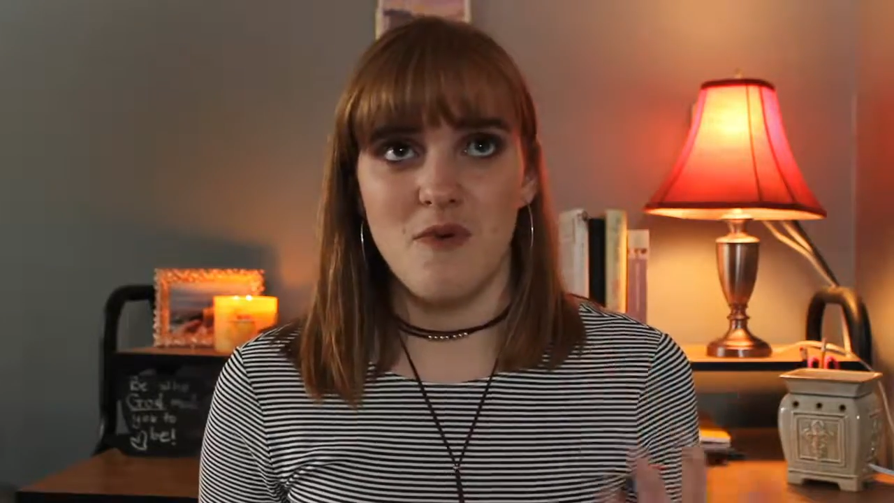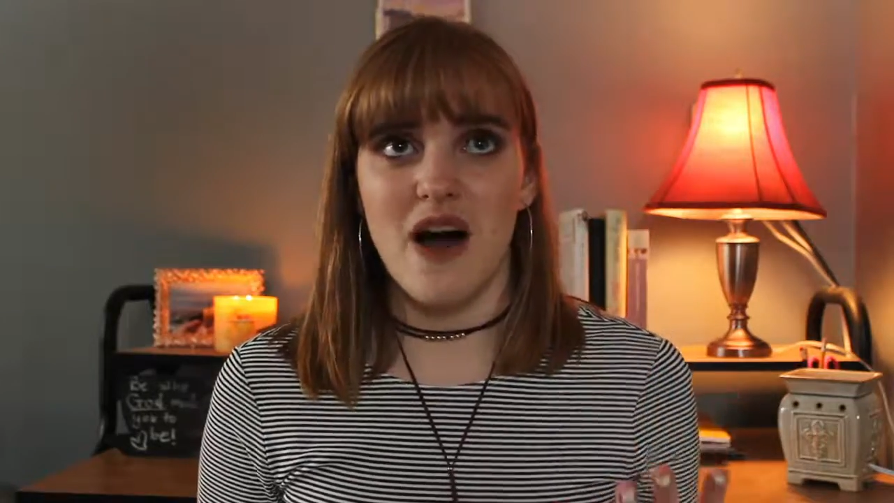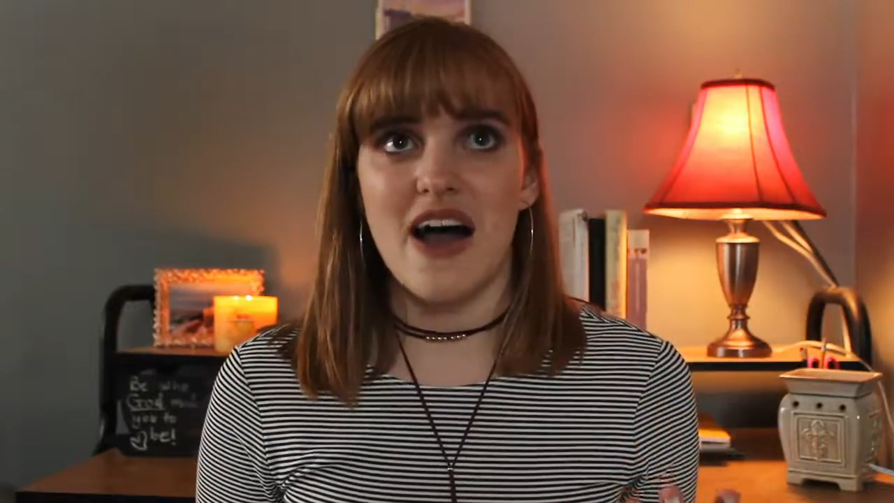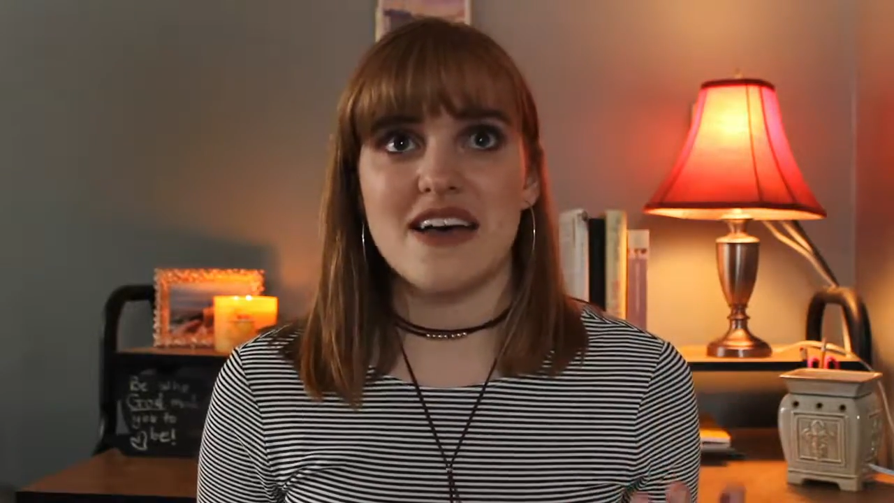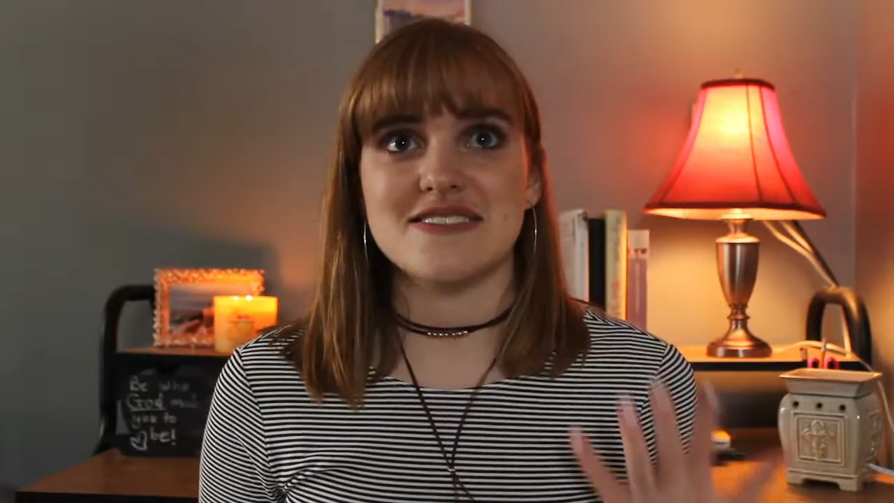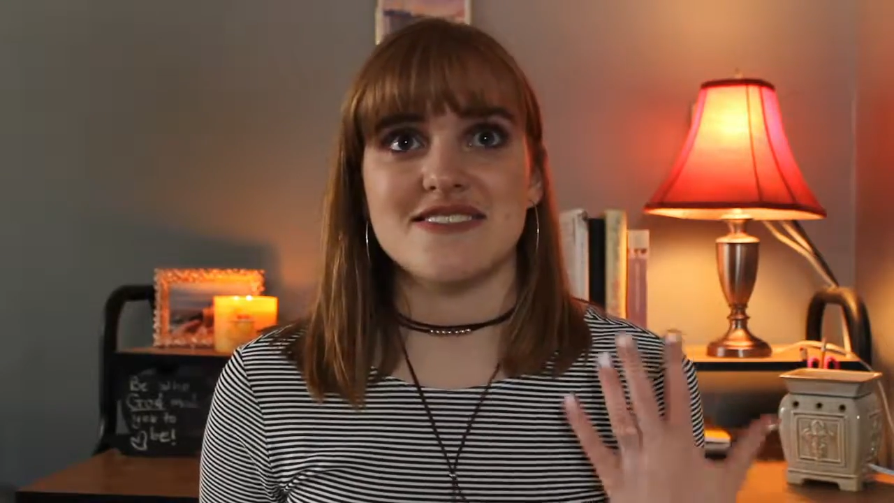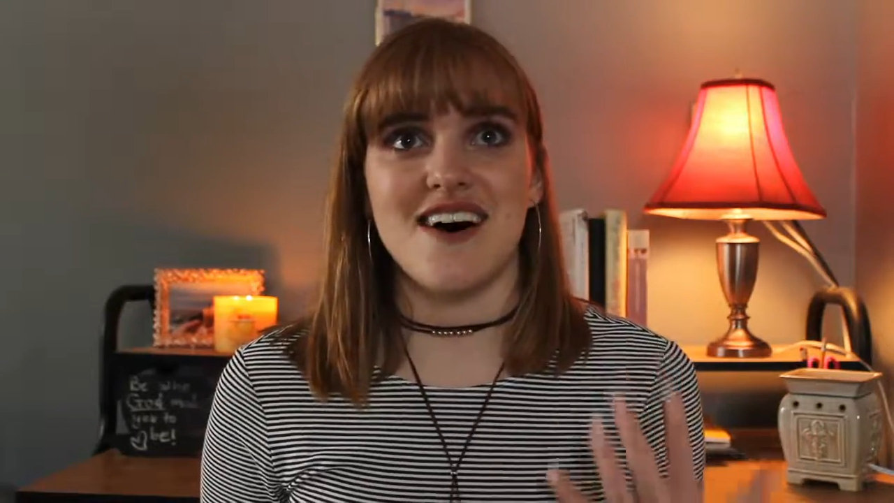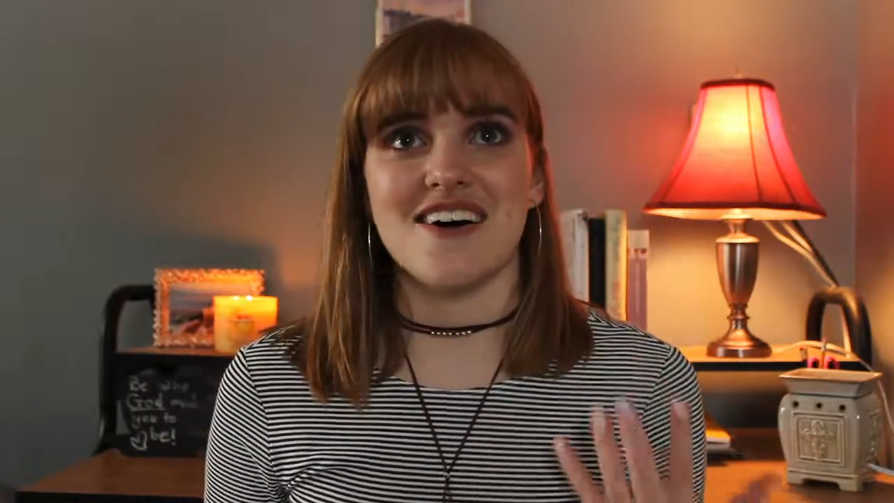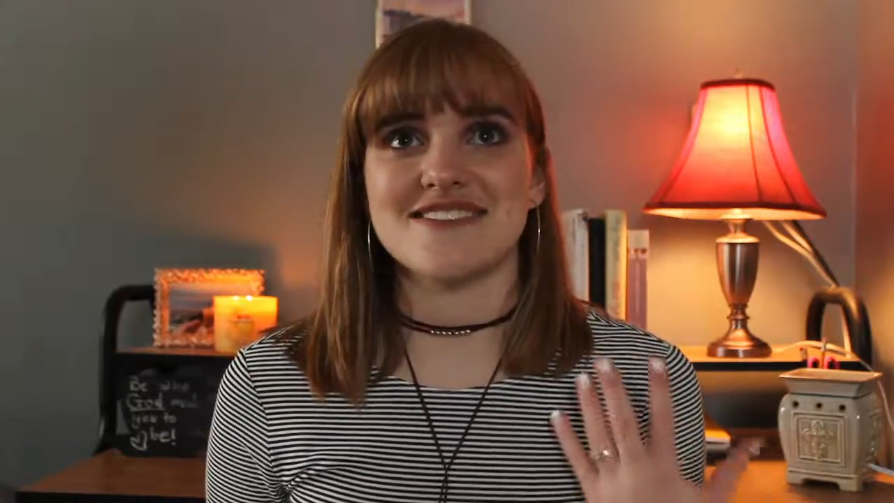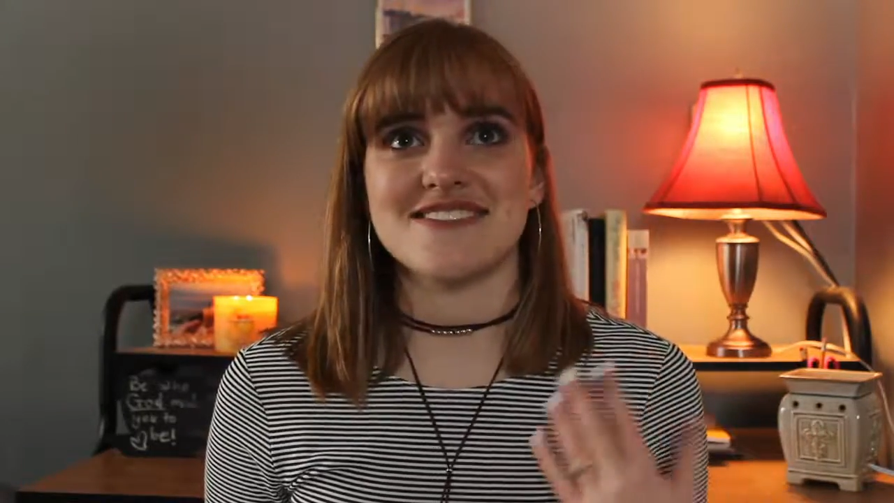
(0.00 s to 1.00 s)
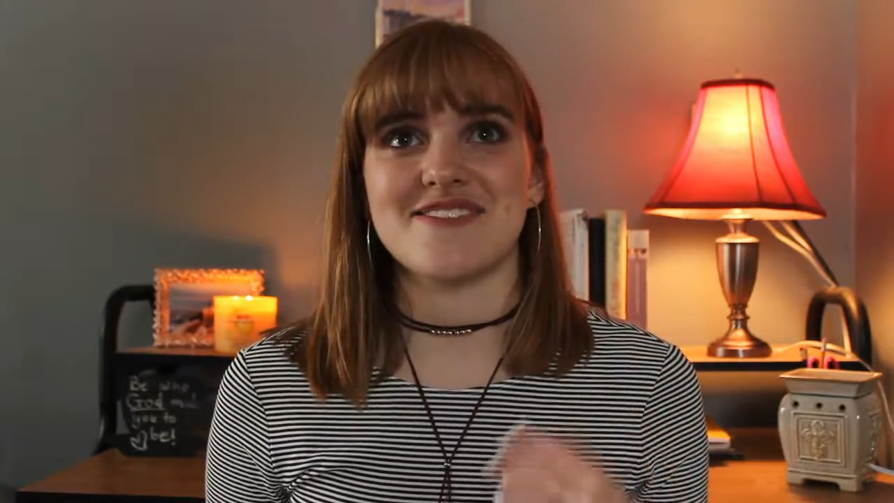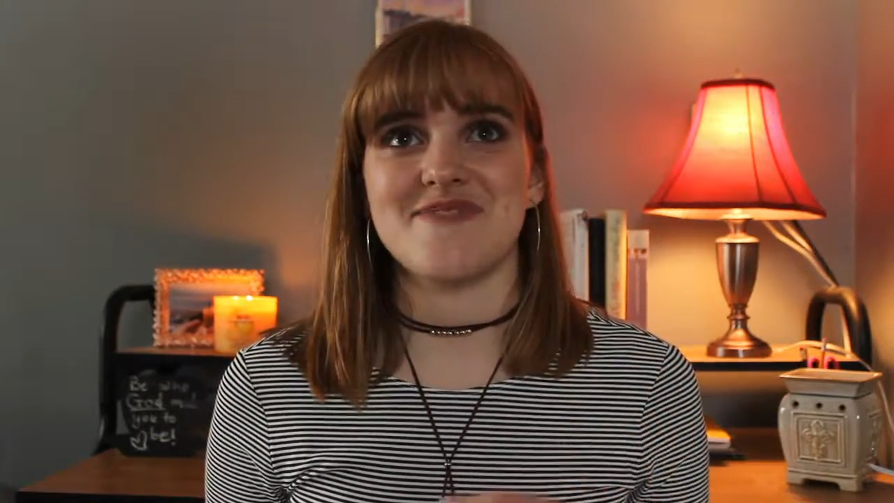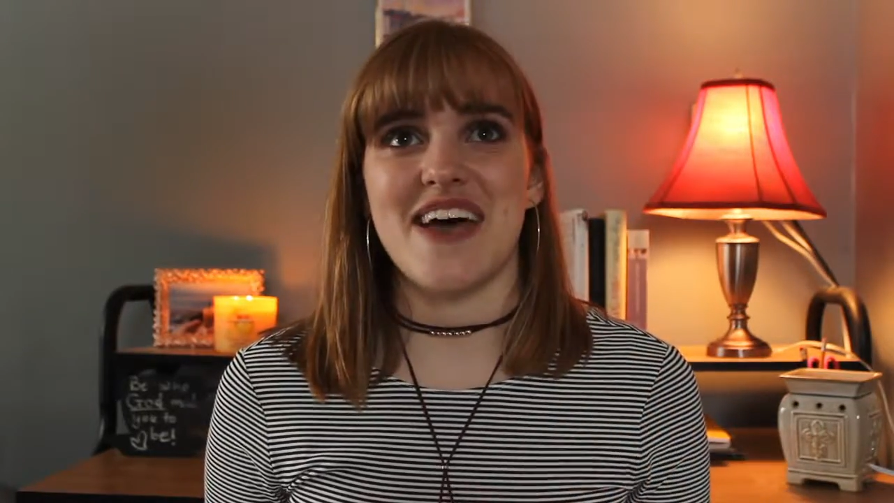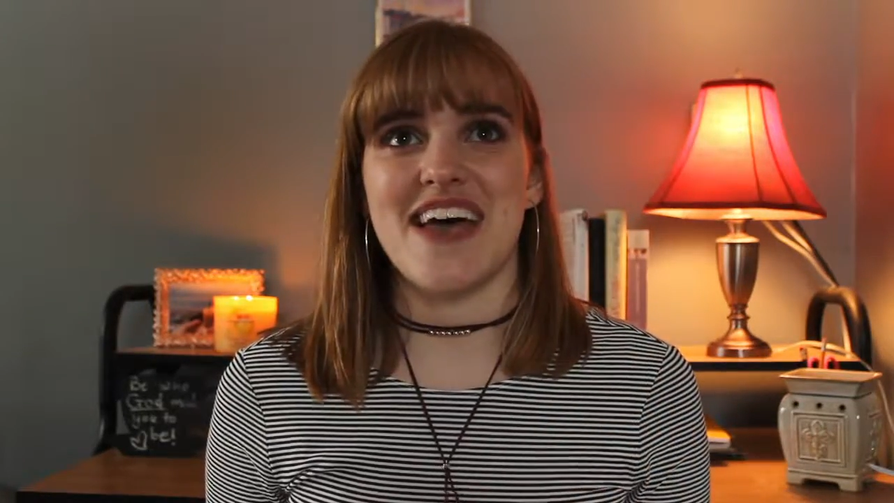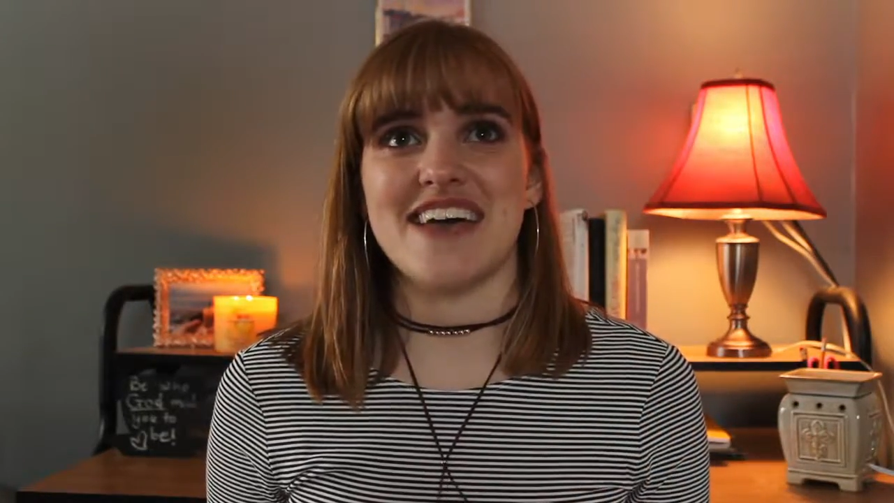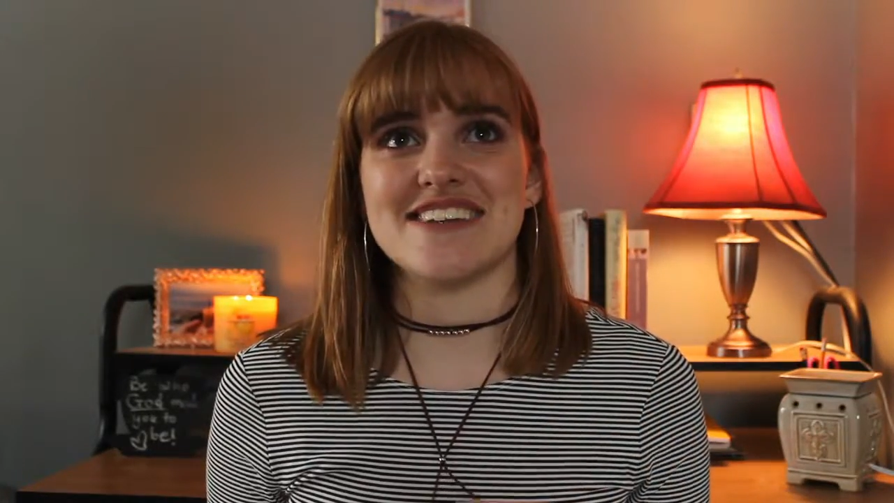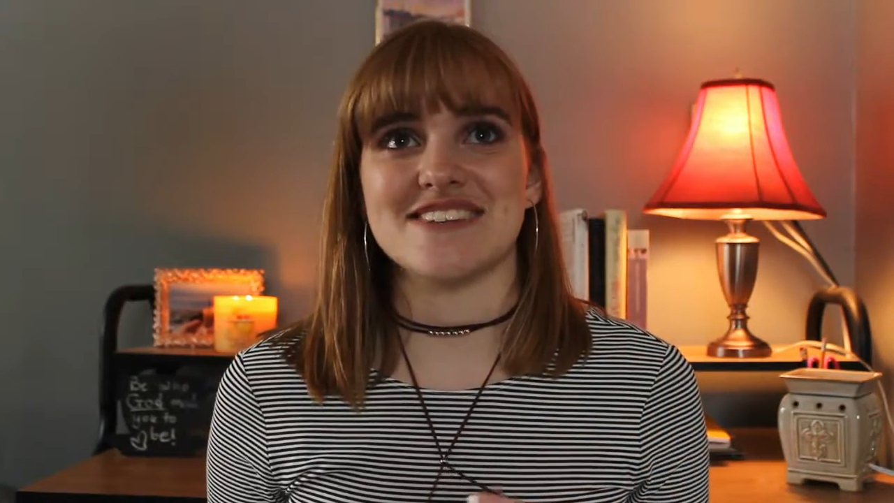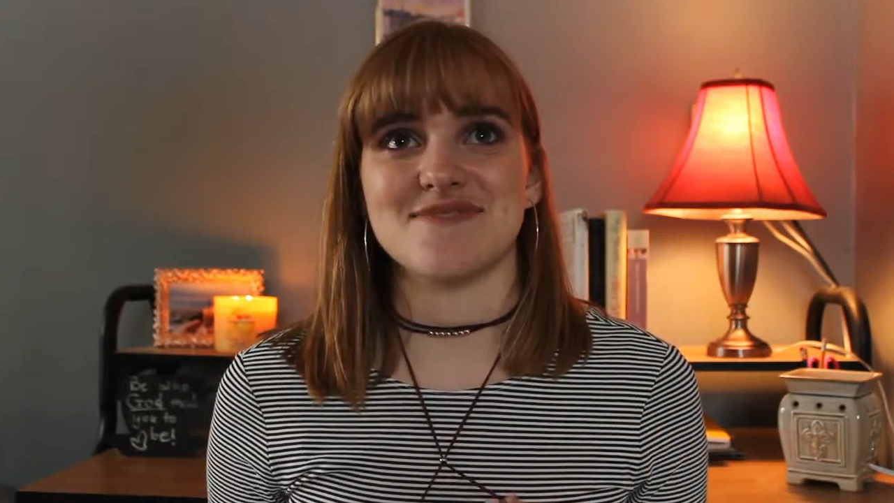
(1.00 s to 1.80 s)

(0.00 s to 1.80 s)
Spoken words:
wise and awesome and